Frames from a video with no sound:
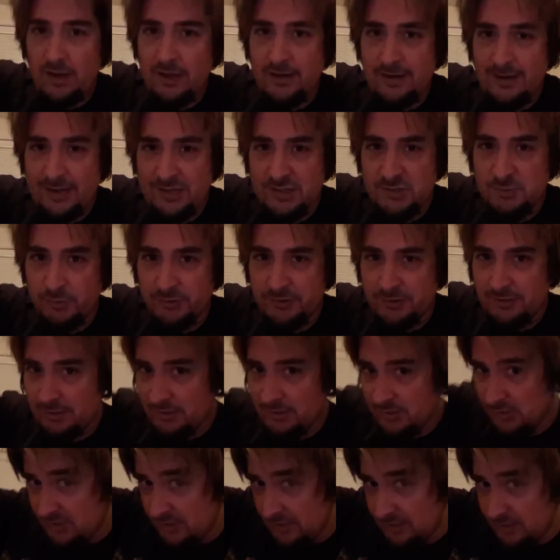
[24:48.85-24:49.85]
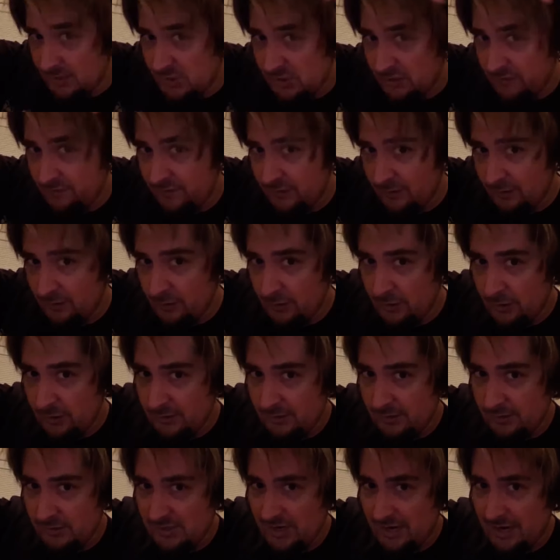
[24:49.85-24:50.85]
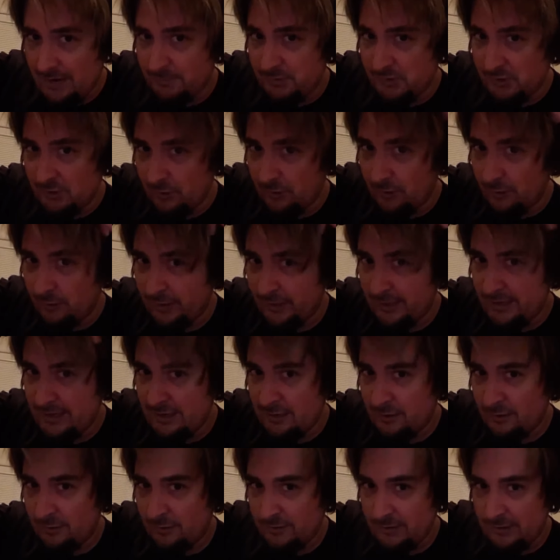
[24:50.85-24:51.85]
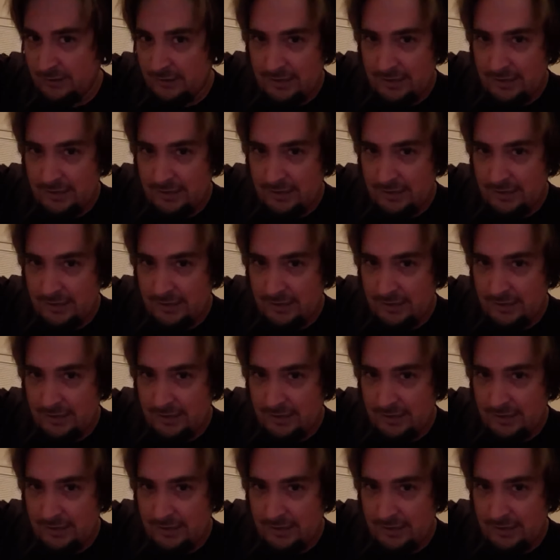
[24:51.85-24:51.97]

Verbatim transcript: And that's what this is. So if you look, the top's growing out,